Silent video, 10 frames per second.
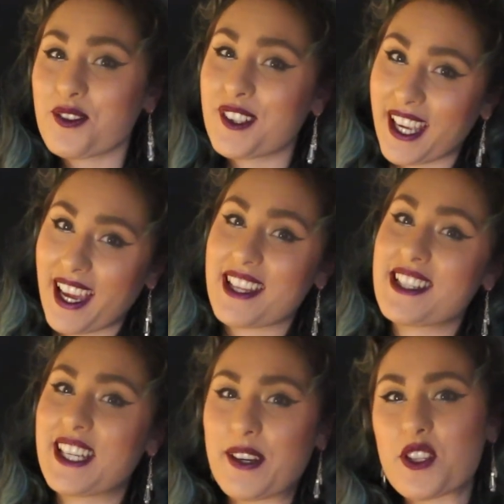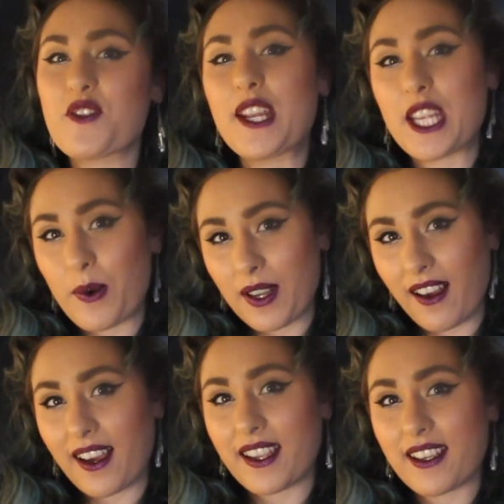forget to give this video a
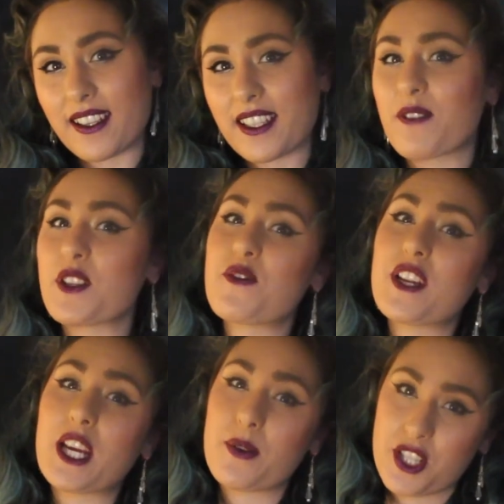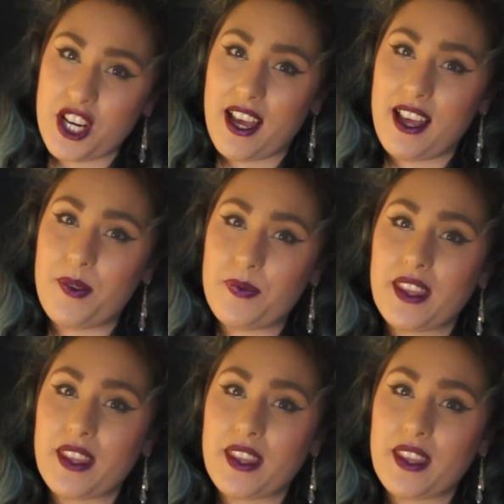like, give this video a share,